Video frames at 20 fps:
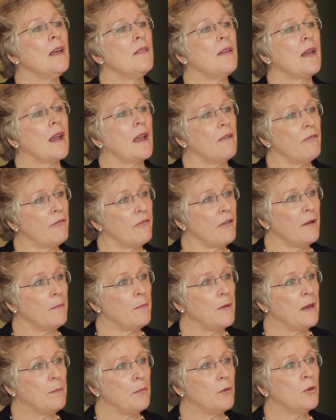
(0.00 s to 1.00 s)
that
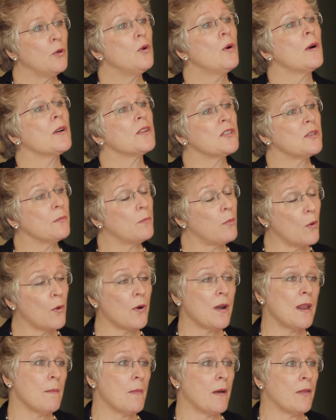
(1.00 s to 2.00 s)
confront people who are
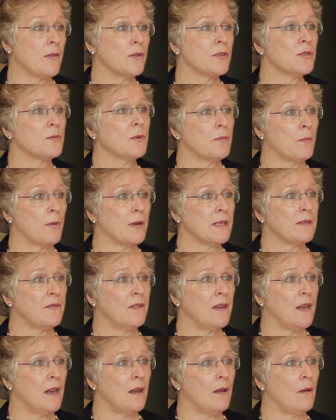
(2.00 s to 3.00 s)
supporting mothers with
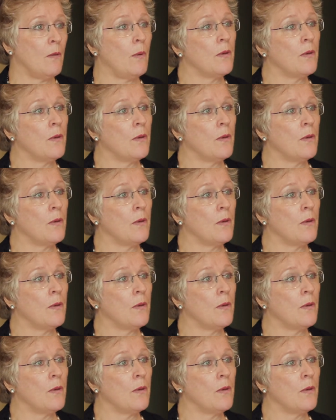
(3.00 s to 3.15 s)
breastfeeding,